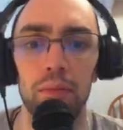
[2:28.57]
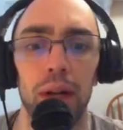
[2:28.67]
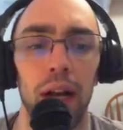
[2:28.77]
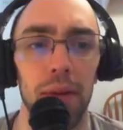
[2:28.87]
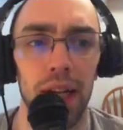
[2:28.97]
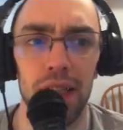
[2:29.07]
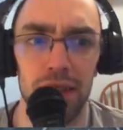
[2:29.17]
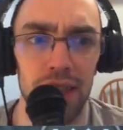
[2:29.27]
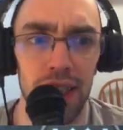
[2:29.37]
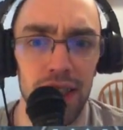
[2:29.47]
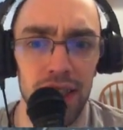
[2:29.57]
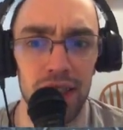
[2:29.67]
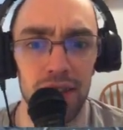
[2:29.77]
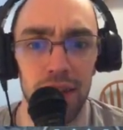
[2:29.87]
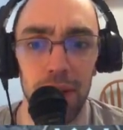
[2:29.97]
But I mean, I didn't see
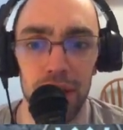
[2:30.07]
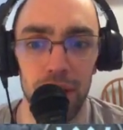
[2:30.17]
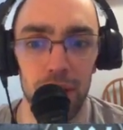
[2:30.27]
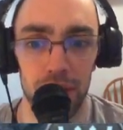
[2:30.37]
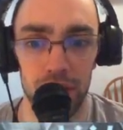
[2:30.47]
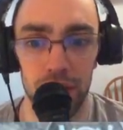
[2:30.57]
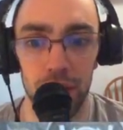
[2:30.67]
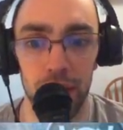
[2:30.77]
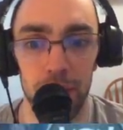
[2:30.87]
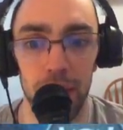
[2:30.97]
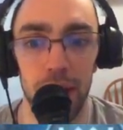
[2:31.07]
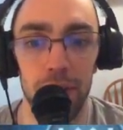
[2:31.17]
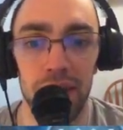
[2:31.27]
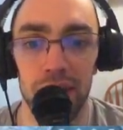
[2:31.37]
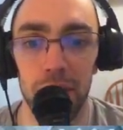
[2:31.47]
anything that my drone was doing, but I
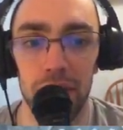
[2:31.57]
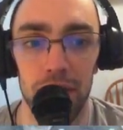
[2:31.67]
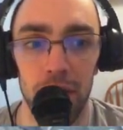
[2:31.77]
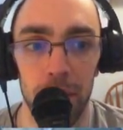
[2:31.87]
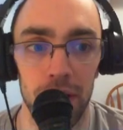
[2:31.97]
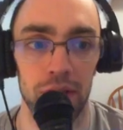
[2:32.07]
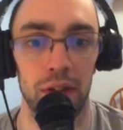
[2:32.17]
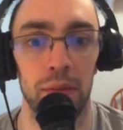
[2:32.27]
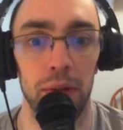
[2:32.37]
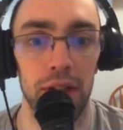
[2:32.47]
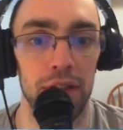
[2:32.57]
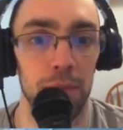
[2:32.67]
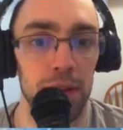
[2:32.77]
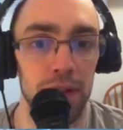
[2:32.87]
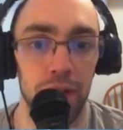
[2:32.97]
mean, some of the drone abilities are pretty
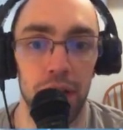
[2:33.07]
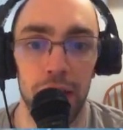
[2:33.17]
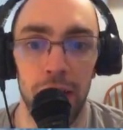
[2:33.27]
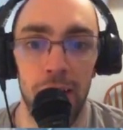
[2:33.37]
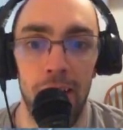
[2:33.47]
specific.